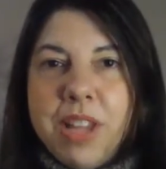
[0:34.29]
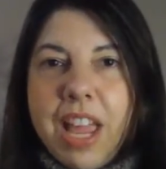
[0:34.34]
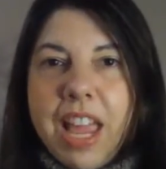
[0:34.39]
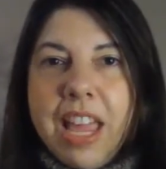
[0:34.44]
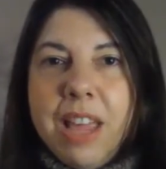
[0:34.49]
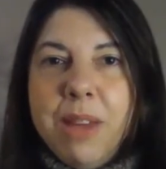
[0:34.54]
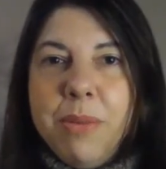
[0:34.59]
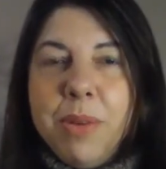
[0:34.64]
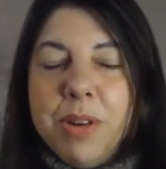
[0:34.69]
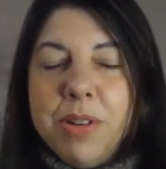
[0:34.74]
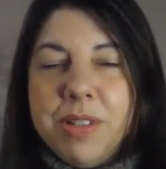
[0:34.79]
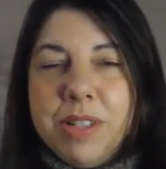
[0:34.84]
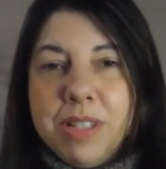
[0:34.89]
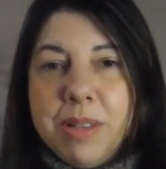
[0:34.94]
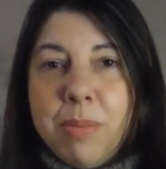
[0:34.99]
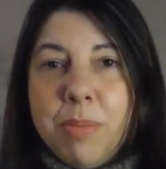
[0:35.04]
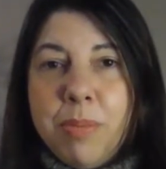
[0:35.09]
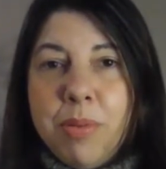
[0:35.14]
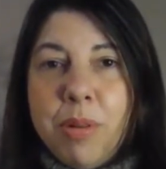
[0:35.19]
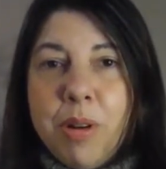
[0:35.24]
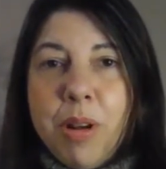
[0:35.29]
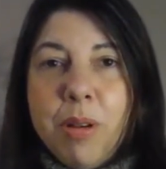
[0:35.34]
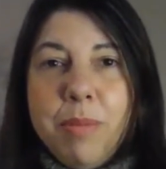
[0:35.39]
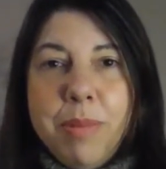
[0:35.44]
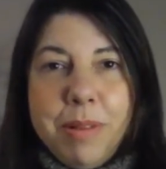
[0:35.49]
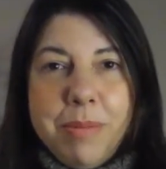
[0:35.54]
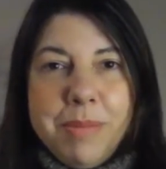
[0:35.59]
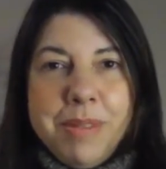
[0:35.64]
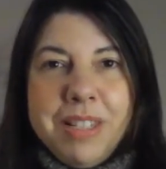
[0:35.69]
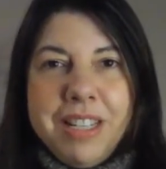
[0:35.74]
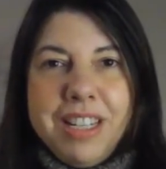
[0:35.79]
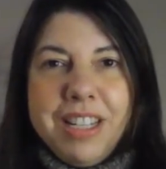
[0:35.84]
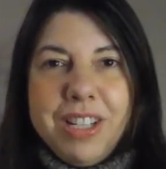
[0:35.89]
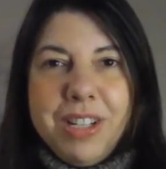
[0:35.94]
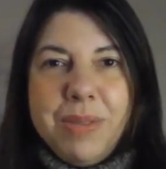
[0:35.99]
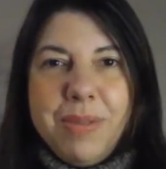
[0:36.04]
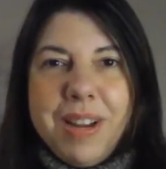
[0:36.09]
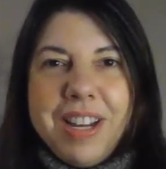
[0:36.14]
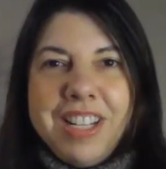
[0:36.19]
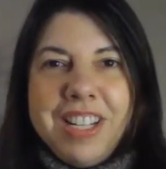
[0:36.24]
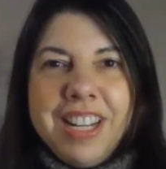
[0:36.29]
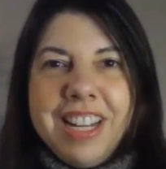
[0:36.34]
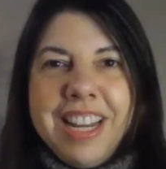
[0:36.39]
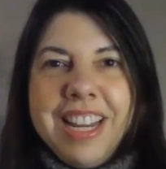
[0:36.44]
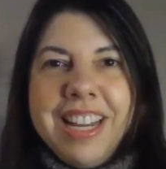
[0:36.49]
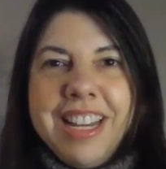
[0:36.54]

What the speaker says: So A world is the problem situation.